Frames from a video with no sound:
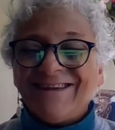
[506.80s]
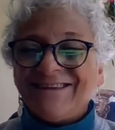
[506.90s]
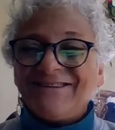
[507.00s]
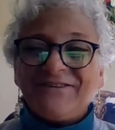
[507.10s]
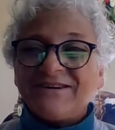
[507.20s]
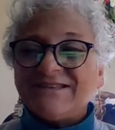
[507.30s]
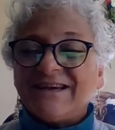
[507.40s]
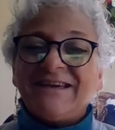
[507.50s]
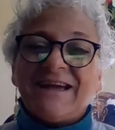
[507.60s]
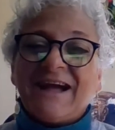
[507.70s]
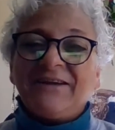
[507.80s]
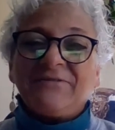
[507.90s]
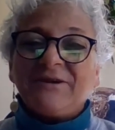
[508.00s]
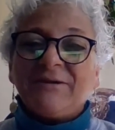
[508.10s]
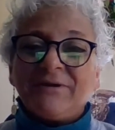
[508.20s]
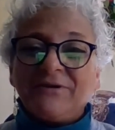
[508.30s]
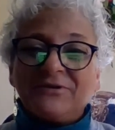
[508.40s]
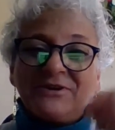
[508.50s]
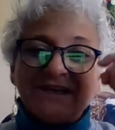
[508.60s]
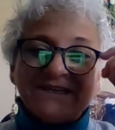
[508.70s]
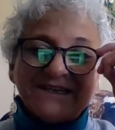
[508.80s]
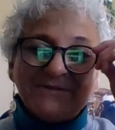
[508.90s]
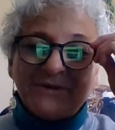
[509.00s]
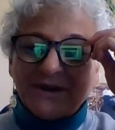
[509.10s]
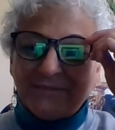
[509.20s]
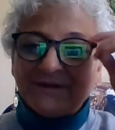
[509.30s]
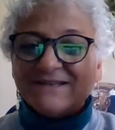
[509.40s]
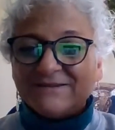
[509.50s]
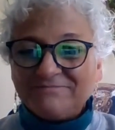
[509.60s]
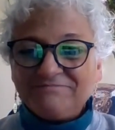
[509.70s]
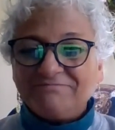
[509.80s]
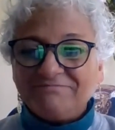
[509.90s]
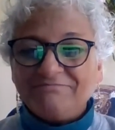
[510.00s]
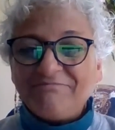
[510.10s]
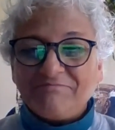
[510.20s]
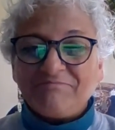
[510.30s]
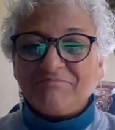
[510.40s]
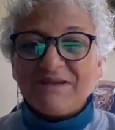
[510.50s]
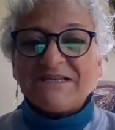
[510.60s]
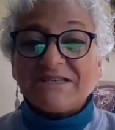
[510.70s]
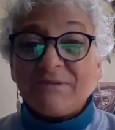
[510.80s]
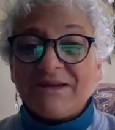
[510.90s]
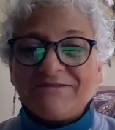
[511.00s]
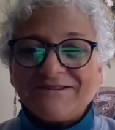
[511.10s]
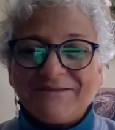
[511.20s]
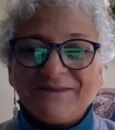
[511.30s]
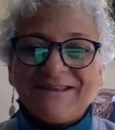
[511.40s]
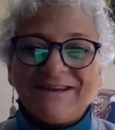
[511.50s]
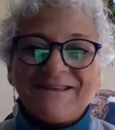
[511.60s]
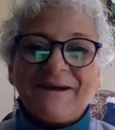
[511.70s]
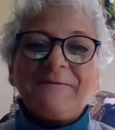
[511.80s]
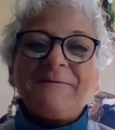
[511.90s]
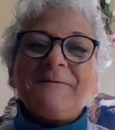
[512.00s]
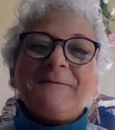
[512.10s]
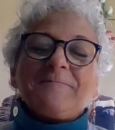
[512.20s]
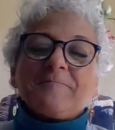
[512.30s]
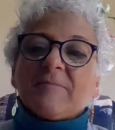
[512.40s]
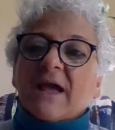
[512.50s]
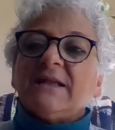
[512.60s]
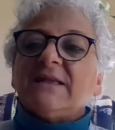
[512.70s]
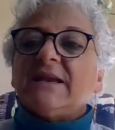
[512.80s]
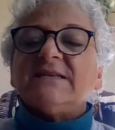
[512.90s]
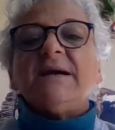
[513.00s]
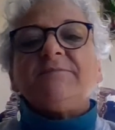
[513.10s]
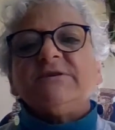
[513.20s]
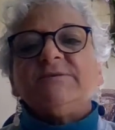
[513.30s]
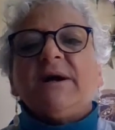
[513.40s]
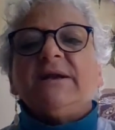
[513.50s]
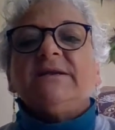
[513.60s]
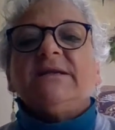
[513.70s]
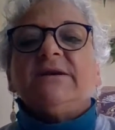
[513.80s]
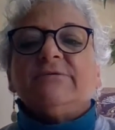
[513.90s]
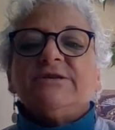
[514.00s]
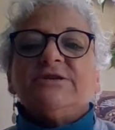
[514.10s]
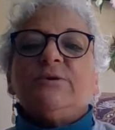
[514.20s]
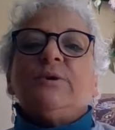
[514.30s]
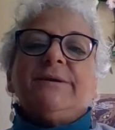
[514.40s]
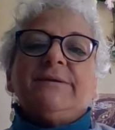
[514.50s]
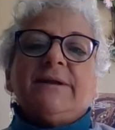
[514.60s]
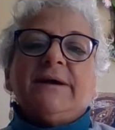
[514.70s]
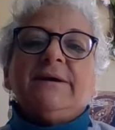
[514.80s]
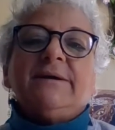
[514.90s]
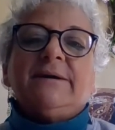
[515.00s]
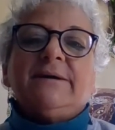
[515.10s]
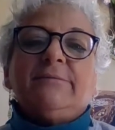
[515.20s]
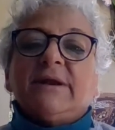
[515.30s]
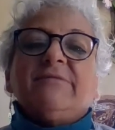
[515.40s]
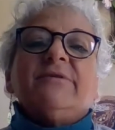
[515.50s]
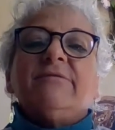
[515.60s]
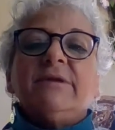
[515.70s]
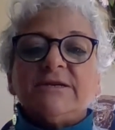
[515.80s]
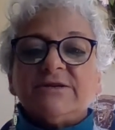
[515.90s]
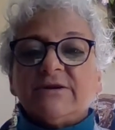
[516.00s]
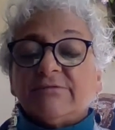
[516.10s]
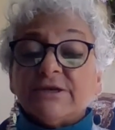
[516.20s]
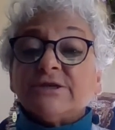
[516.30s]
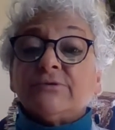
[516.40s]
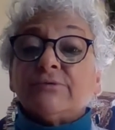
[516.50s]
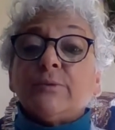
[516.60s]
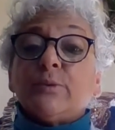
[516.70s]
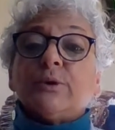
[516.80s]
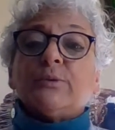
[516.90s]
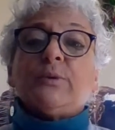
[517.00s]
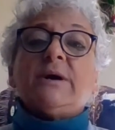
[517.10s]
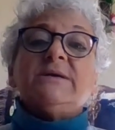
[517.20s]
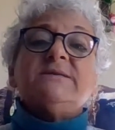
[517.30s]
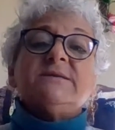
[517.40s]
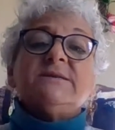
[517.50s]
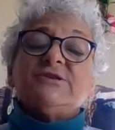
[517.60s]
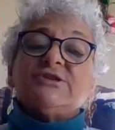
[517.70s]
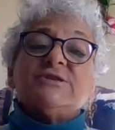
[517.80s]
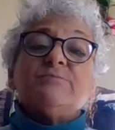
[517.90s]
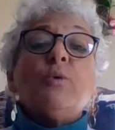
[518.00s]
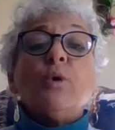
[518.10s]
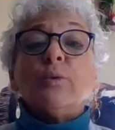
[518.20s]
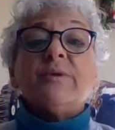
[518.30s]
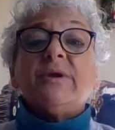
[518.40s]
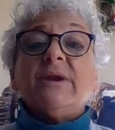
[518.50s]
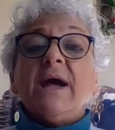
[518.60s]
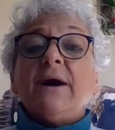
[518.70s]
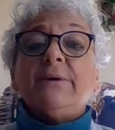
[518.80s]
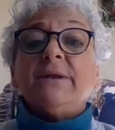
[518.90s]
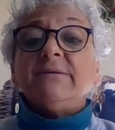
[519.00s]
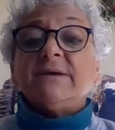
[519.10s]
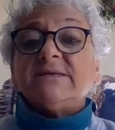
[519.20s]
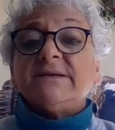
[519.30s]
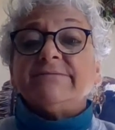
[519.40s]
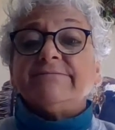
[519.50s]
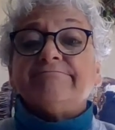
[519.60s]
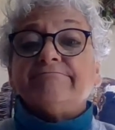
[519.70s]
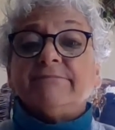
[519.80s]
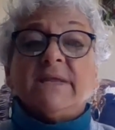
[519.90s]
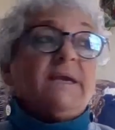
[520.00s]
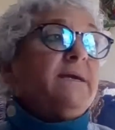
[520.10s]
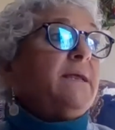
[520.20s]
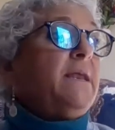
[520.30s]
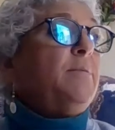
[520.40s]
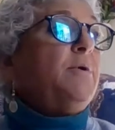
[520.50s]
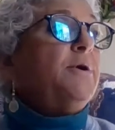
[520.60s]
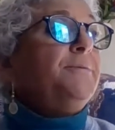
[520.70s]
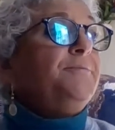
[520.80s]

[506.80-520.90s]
The dog is like, yeah, I don't care about your cookies anymore. How about some pieces of meat or something like that? And then it stops responding to the original one, like whatever the original reward was, it's just bored with it now and it doesn't like it anymore.